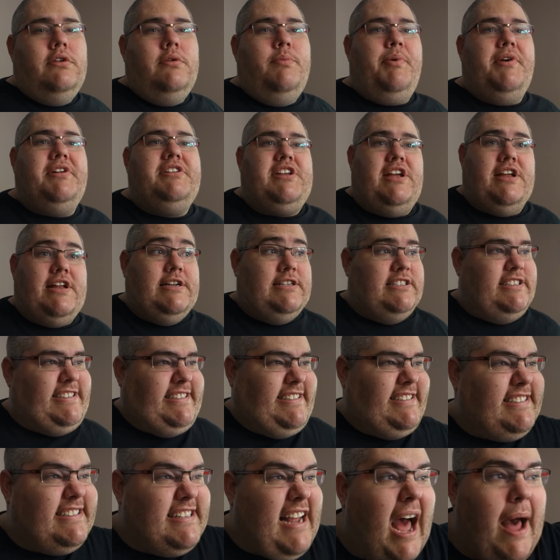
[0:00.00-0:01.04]
Bridgette,
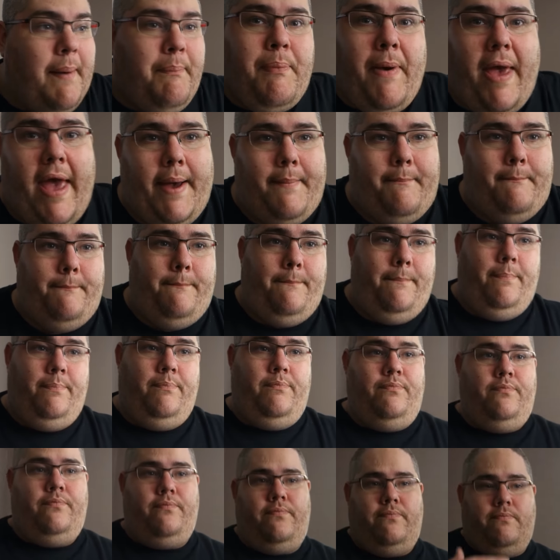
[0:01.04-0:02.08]
stop it! I don't it.
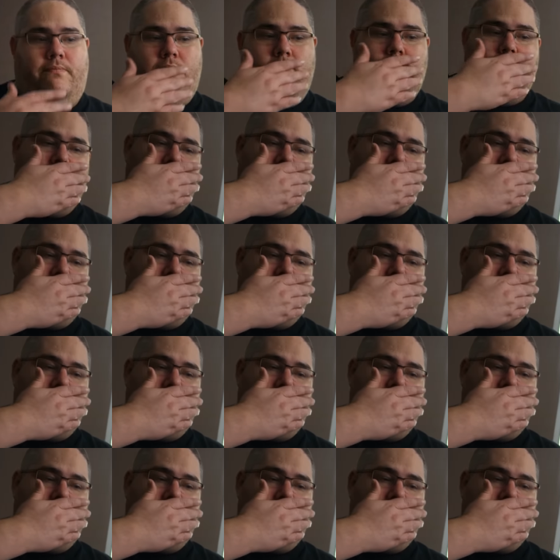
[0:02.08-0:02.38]
know